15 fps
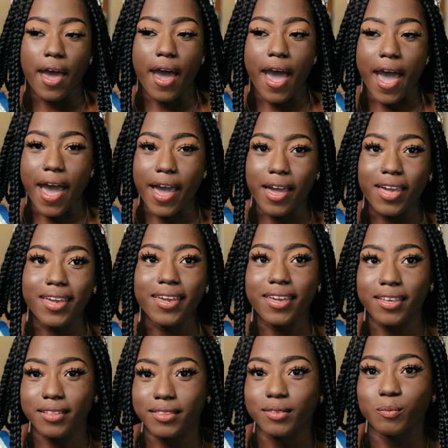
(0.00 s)
I
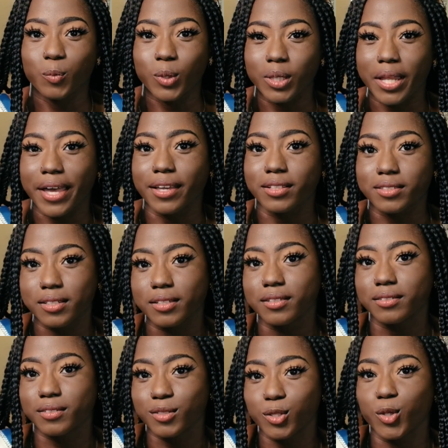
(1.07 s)
would like to
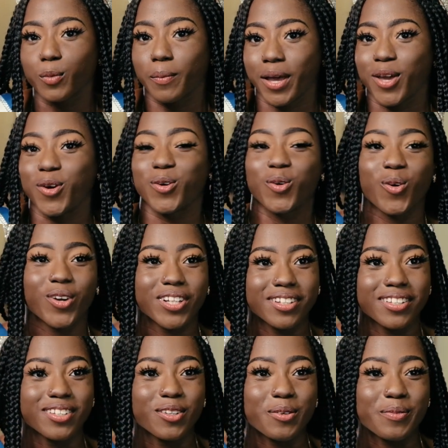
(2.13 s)
toot my own horn
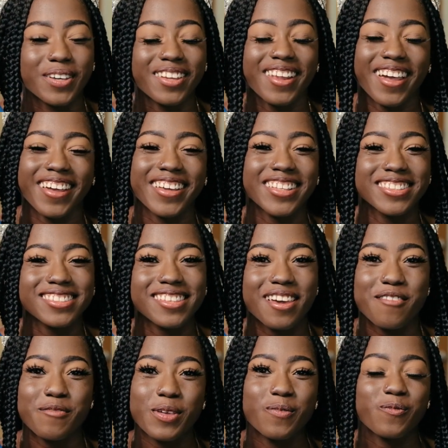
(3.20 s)
a little bit. I can say
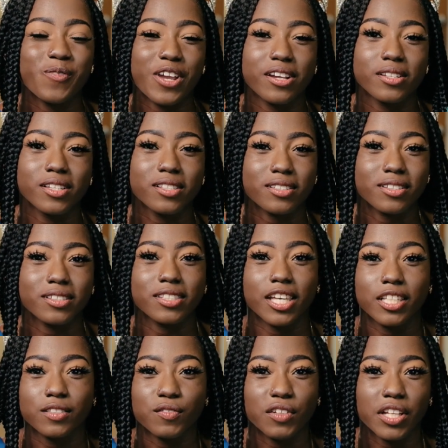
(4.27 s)
I've been fairly
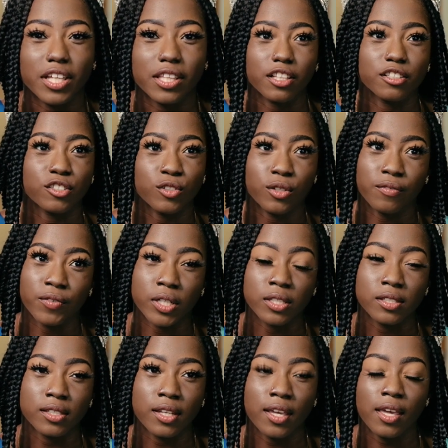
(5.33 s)
successful this
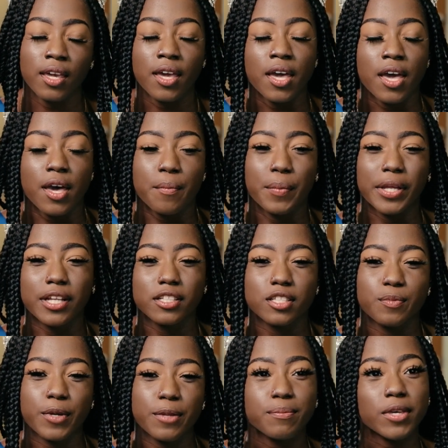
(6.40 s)
university, but
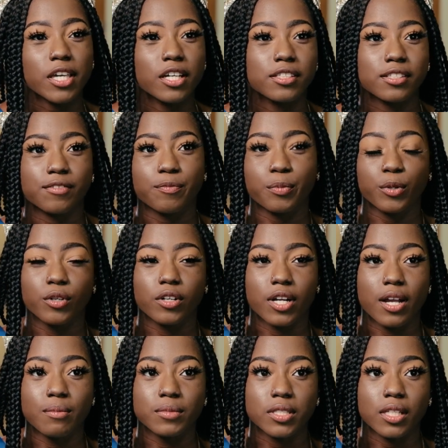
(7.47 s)
it's been because of
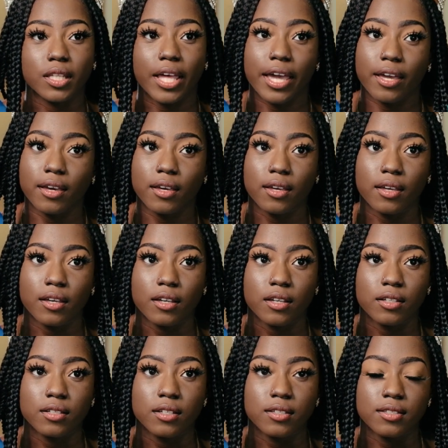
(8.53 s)
programs like
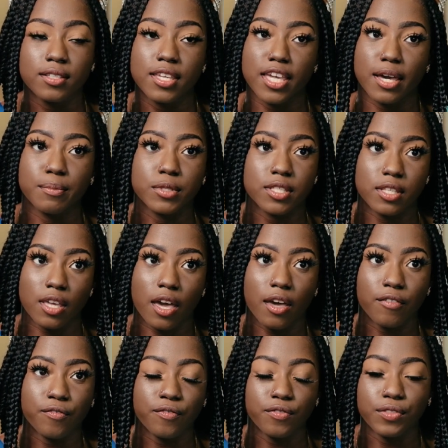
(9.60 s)

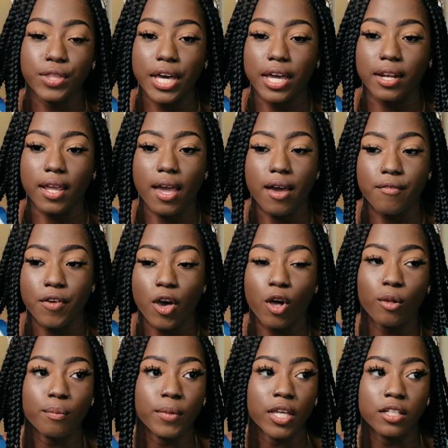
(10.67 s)
TMCF that have
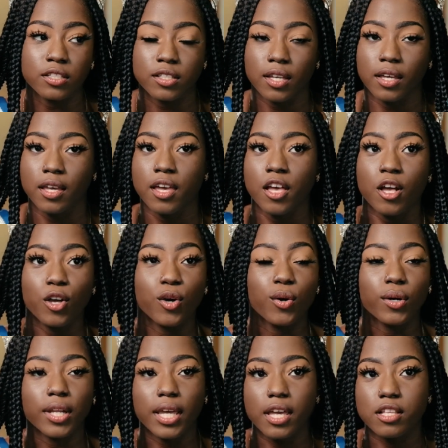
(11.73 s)
helped me to
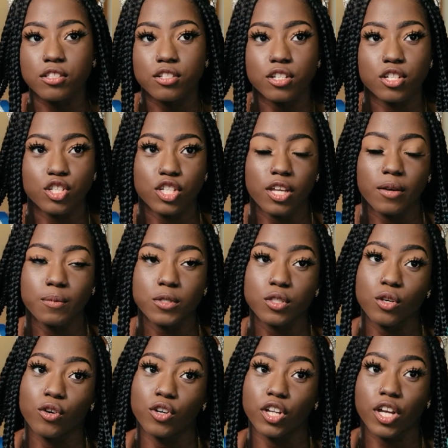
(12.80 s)
go to internships,
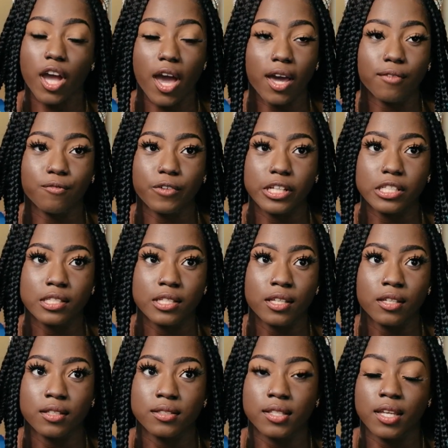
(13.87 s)
go to
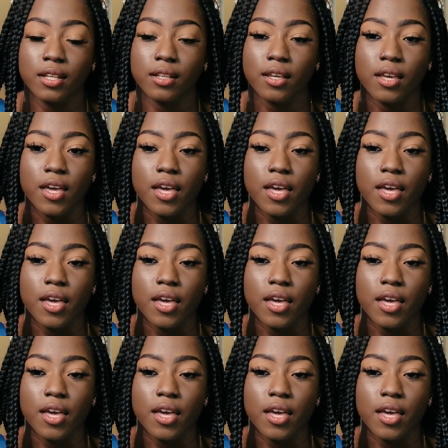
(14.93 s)
conferences, and